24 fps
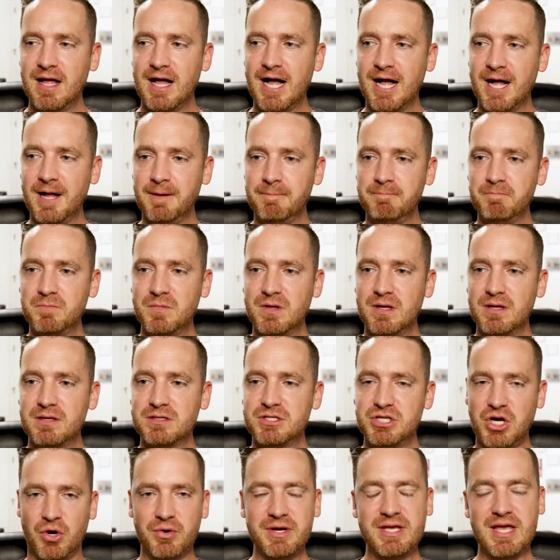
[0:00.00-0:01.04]
Um,
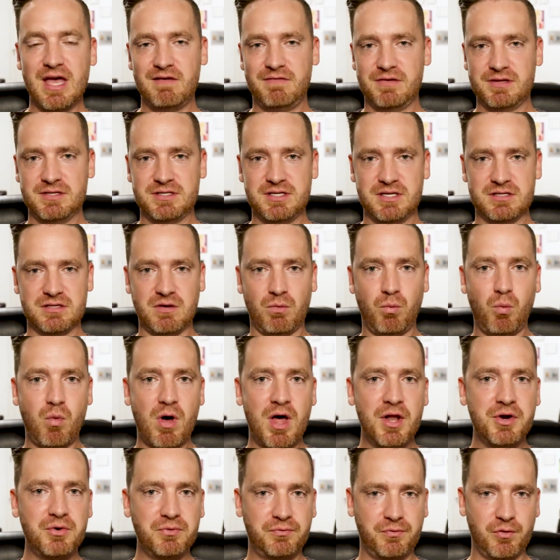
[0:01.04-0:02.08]
Tony Evans is a
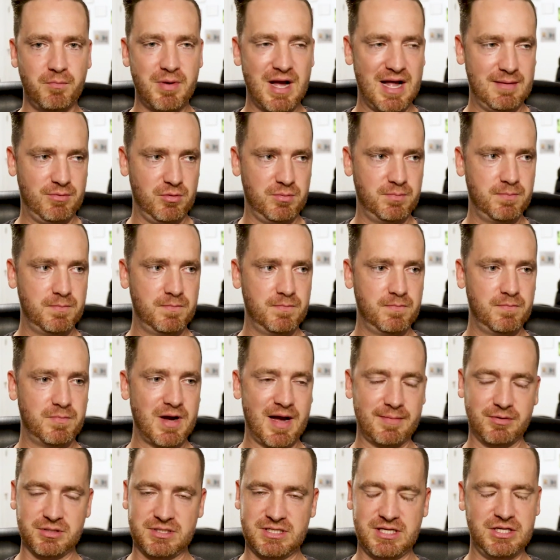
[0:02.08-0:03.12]
wonderful Bible
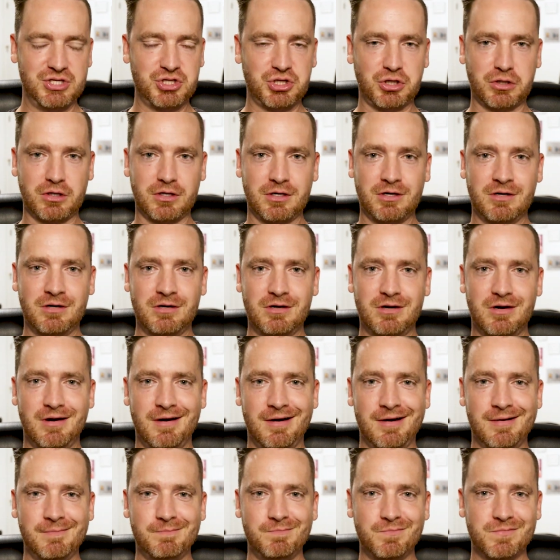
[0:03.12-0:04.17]
Bible teacher.
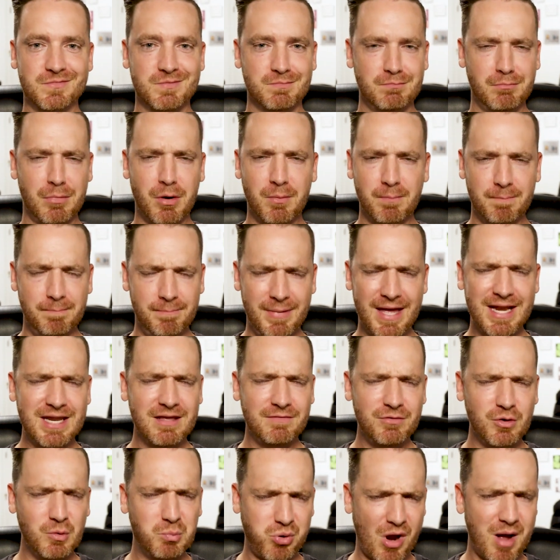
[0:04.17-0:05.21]
Um, many
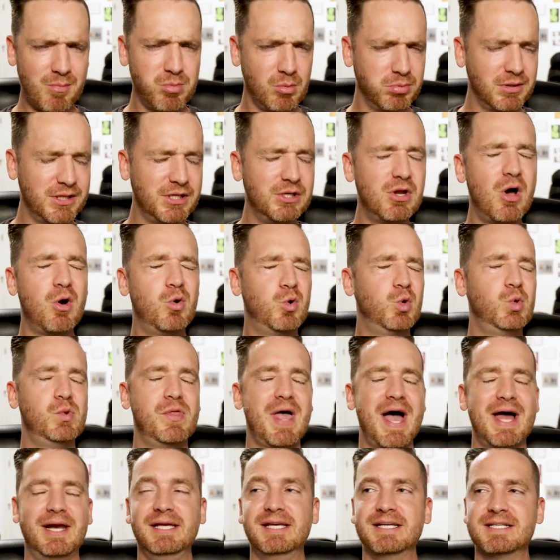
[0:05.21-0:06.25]
of you probably know who
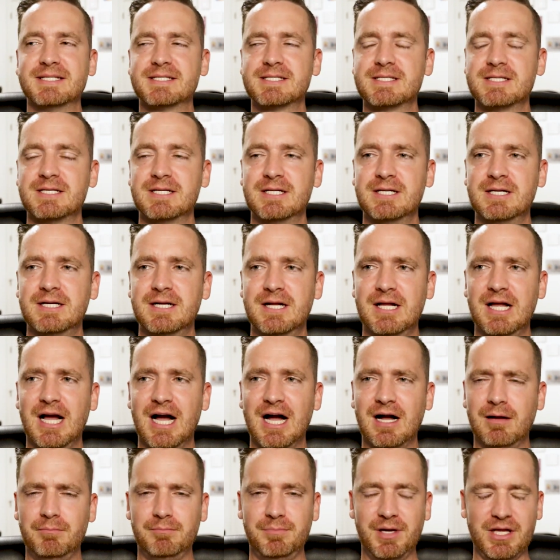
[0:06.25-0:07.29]
that is,
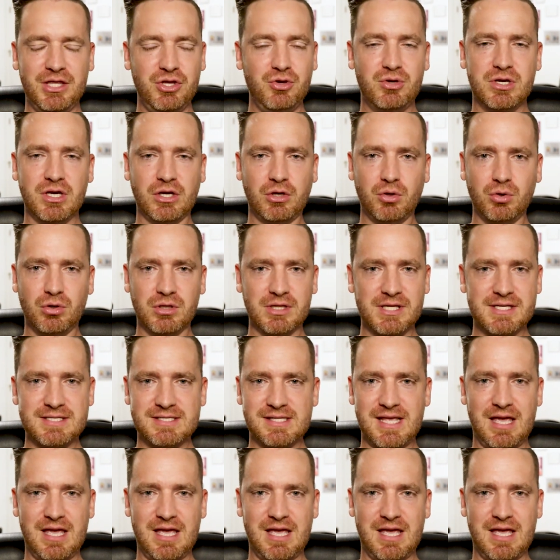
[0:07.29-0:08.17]
um, but you can Google his